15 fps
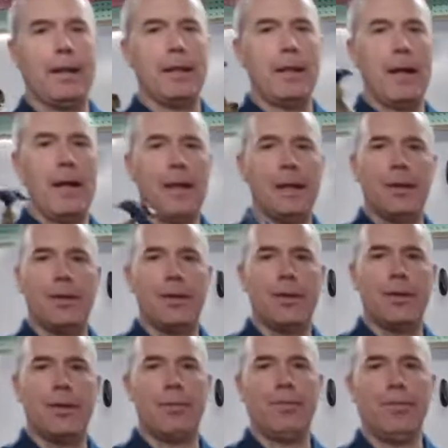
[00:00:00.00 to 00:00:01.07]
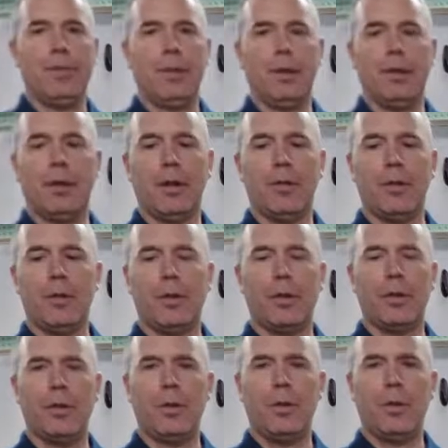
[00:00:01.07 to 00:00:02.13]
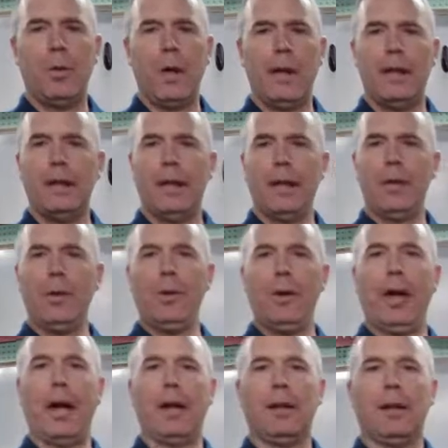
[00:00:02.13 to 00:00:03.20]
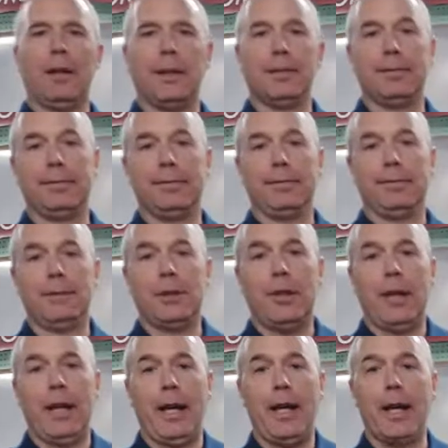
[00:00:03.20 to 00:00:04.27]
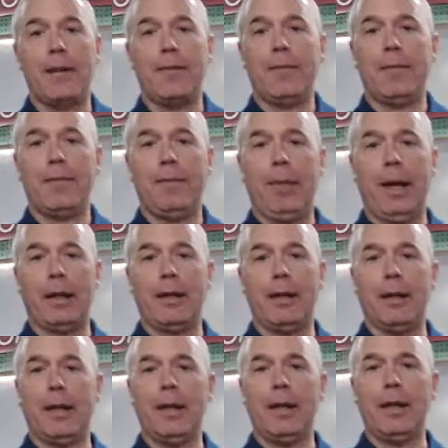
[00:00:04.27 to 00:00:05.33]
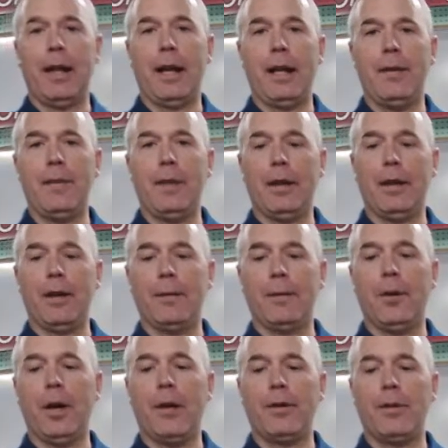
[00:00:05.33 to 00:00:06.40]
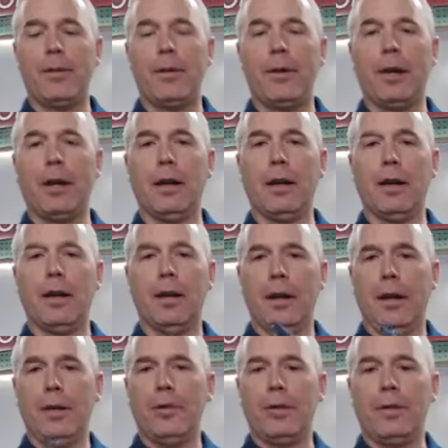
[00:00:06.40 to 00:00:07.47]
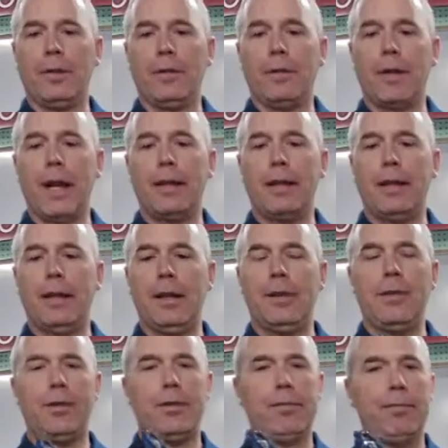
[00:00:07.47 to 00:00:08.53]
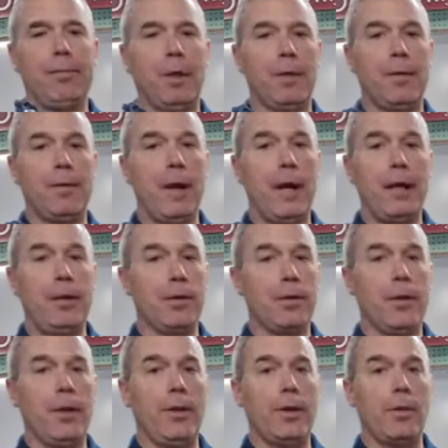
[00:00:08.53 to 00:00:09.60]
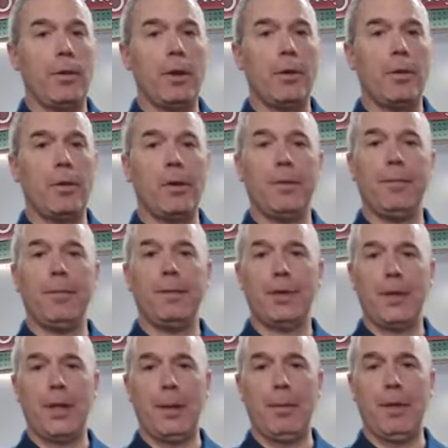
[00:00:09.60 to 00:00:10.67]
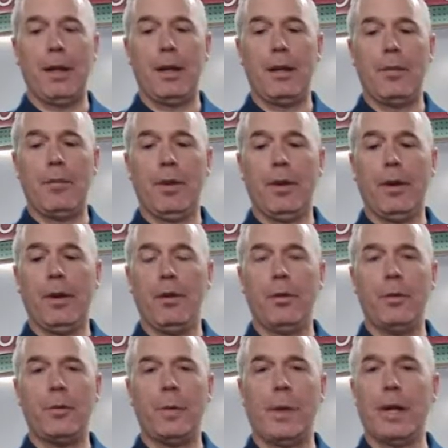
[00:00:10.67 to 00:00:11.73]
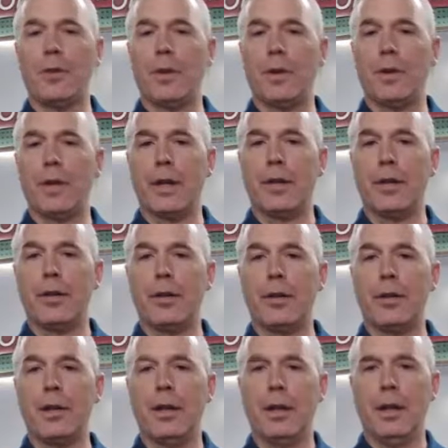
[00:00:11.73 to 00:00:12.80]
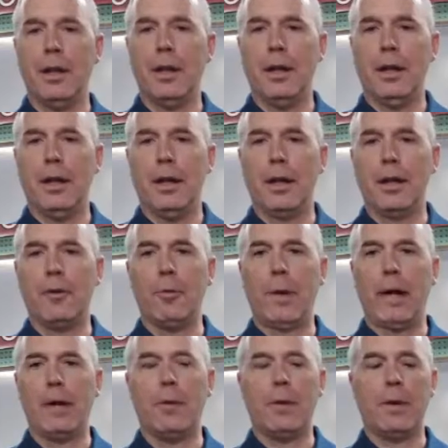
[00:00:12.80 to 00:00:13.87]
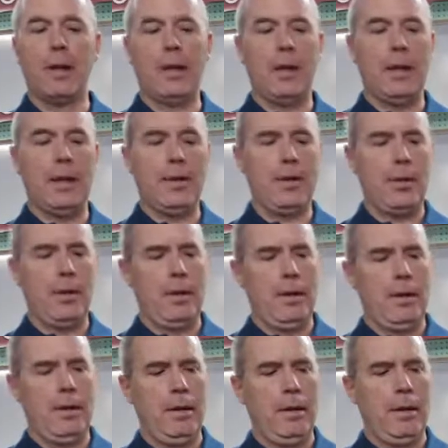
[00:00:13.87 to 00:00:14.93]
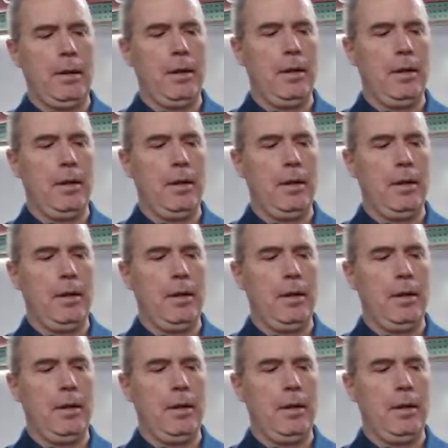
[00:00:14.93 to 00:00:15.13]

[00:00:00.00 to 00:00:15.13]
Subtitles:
Back in the day, this is, customers, oh, why did they do that? That's all they had back then. They didn't have the frost-free. So if you've got these, they're fine. There's nothing wrong with them. Same thing with the hose. Make sure it's unhooked and go buy one of these.